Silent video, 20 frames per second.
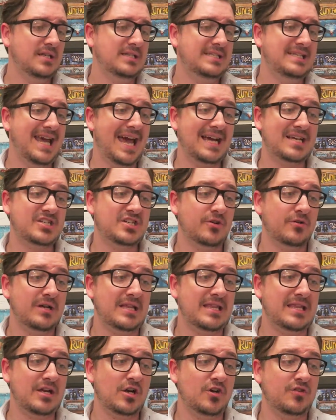text or
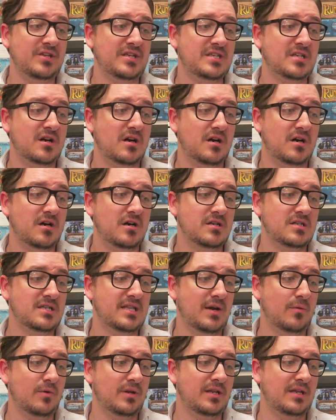anything on these cards
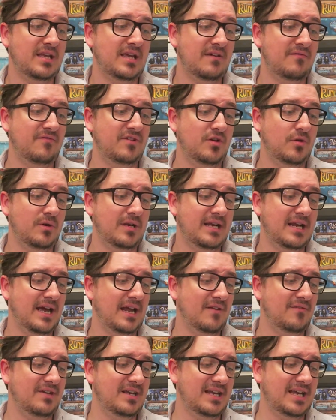that would give you any
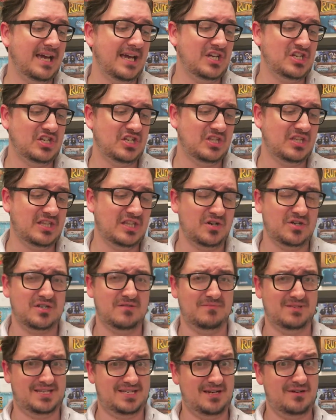kind of indication that there's
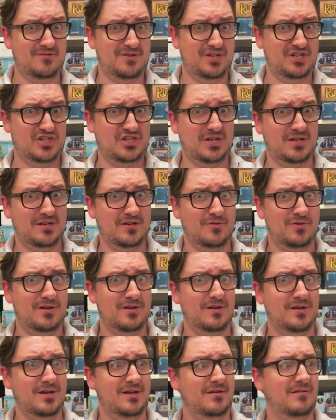some serious shit going
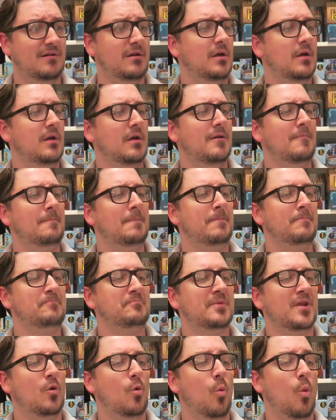on here.
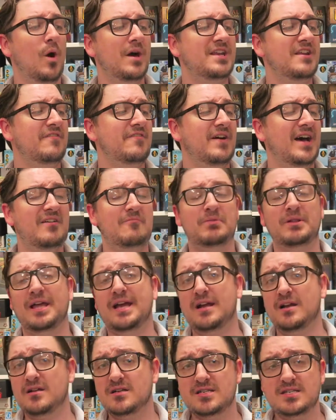1 to 5
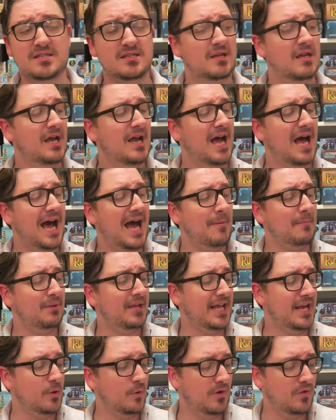players. I
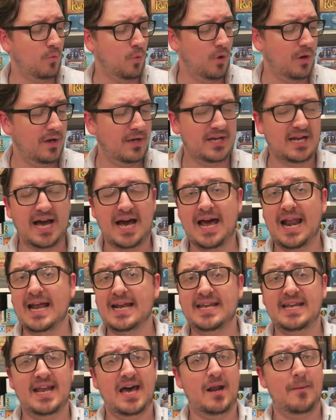played it with 1. God, I
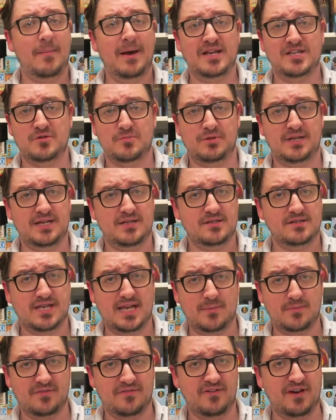cannot imagine playing this
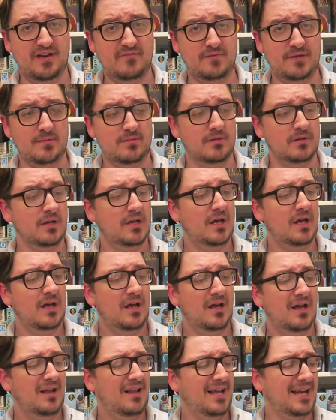game with 5 people.
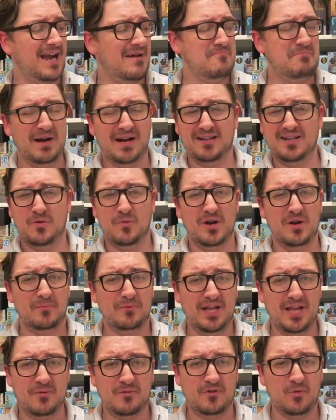Like, I barely want to
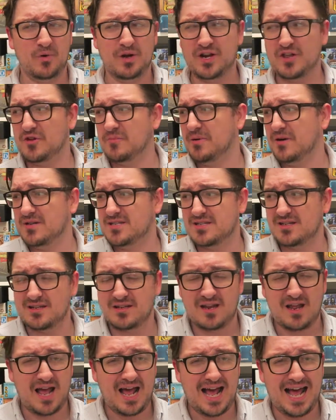play it with 1 other
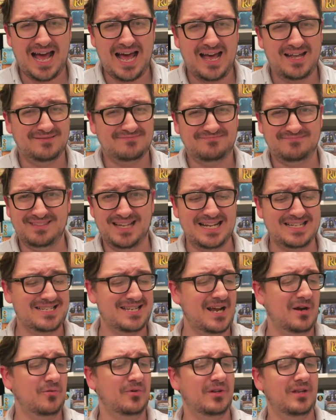person, and that's
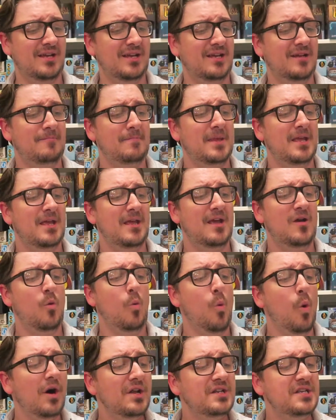not really it.
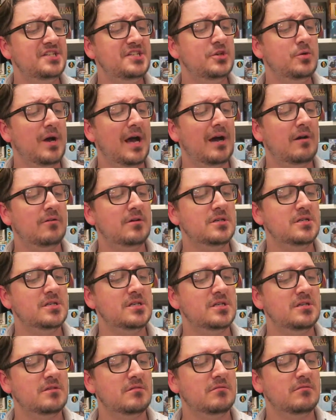1 to 2
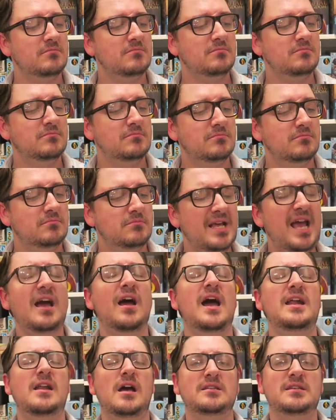hours. Yeah,
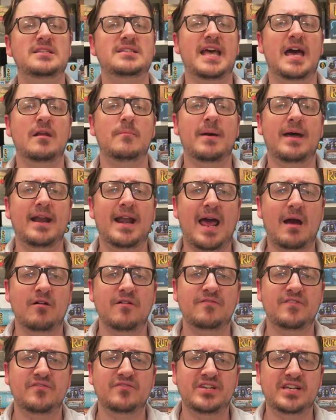I knocked this out in about 1
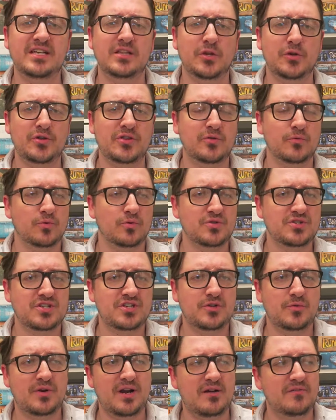hour 15, learning the rules
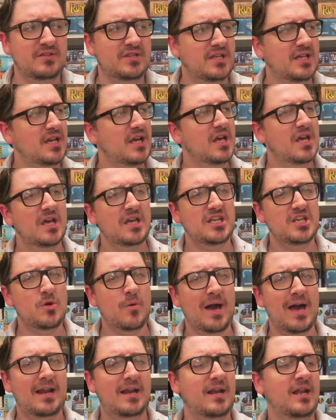and doing everything.
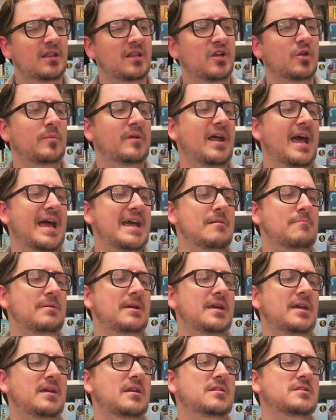You add in a little bit of AP
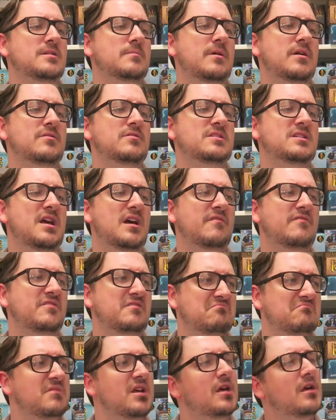and some other stuff,
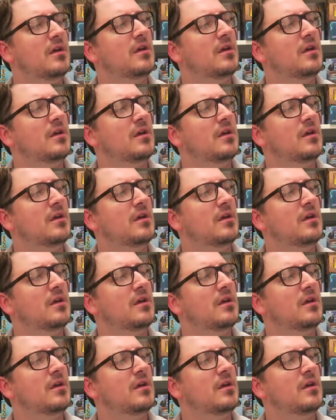and